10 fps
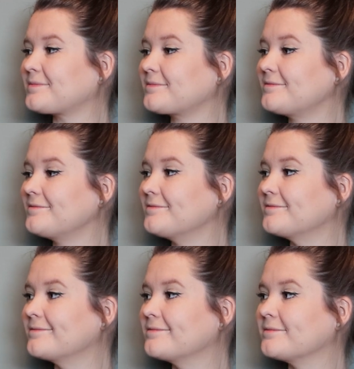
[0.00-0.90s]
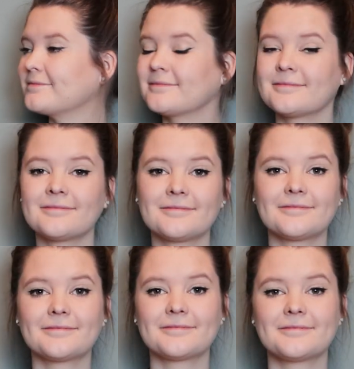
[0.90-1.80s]

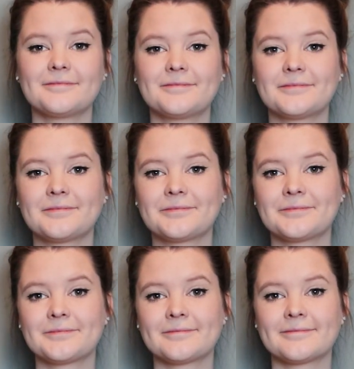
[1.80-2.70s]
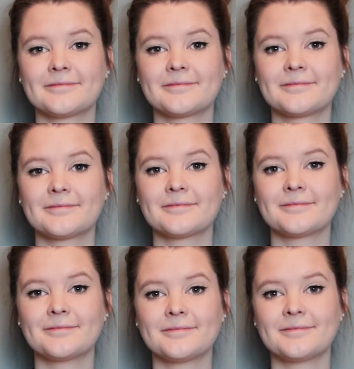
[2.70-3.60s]

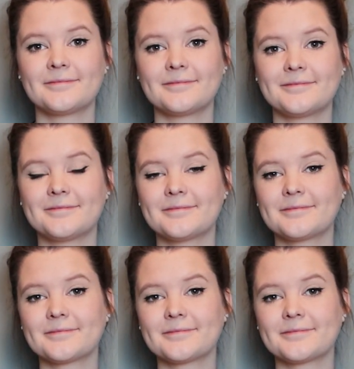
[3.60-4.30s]
(silent)